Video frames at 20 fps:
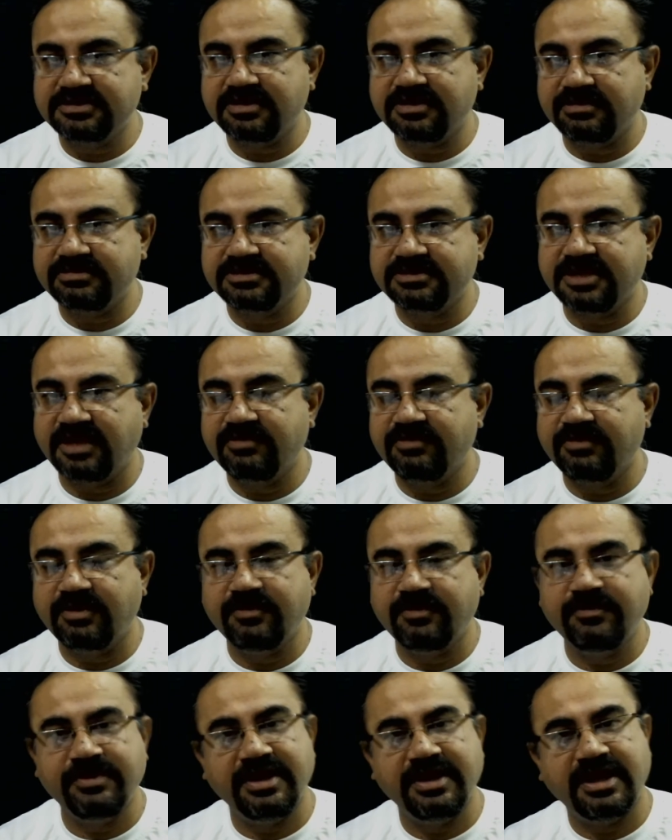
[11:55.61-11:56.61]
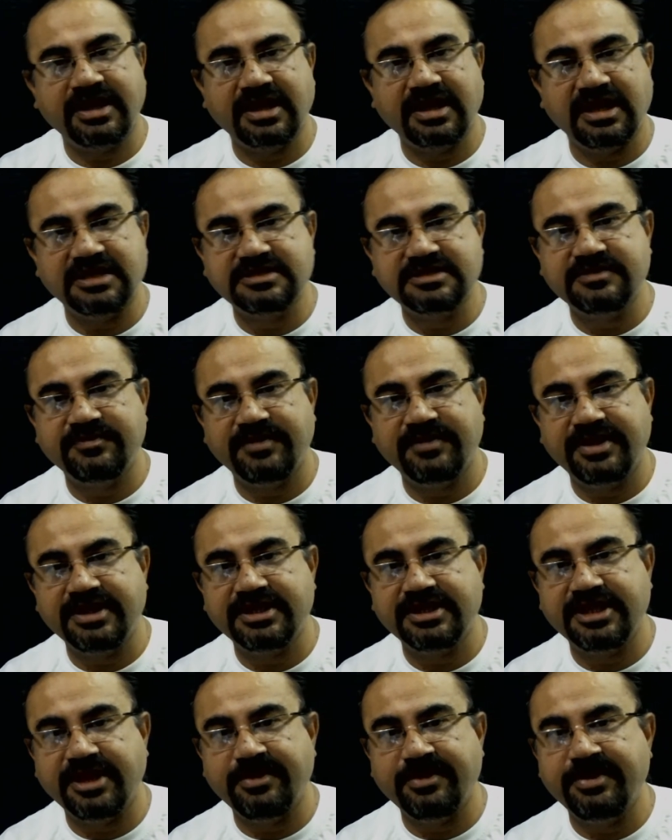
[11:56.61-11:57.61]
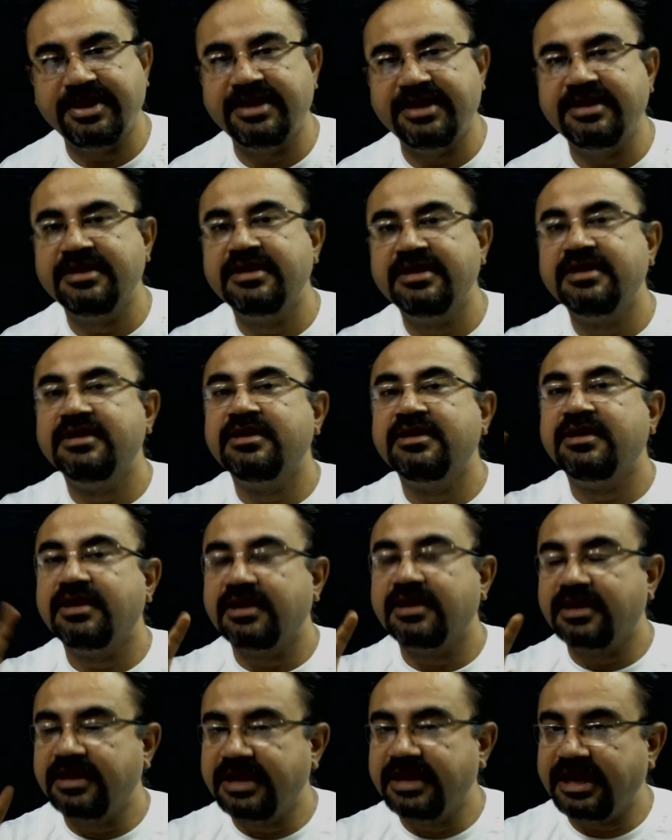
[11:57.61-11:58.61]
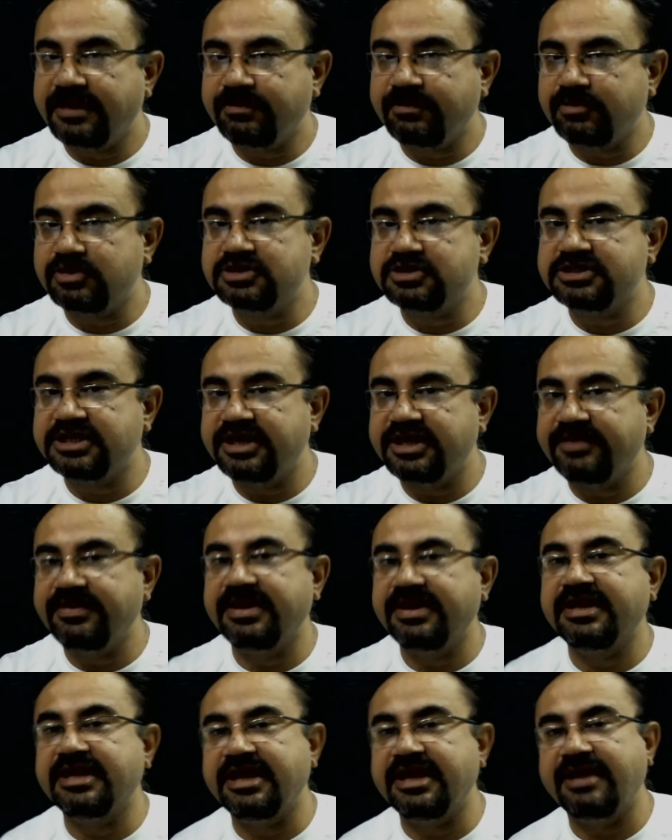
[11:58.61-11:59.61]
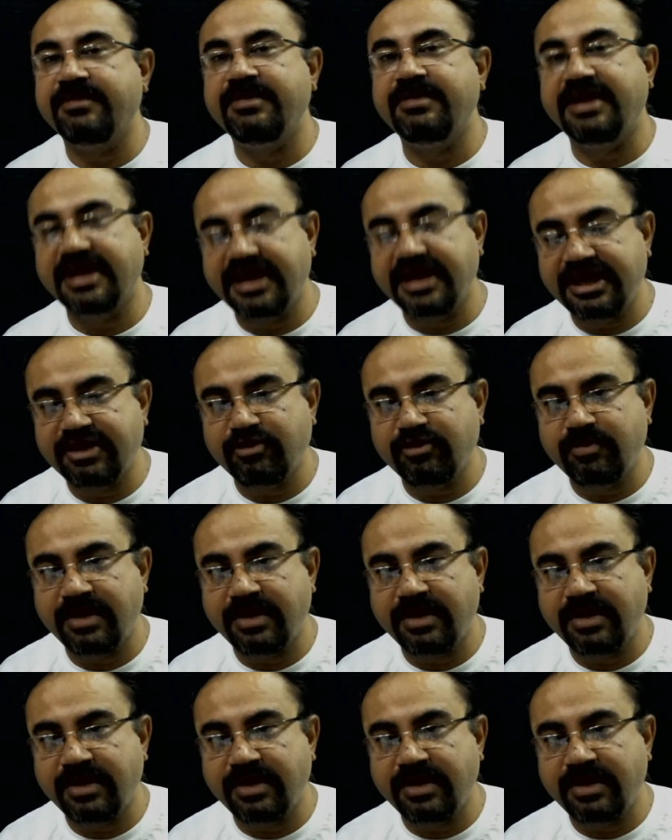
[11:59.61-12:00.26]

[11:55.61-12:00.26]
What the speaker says: of cell wall, we are classifying them in gram positive and gram negative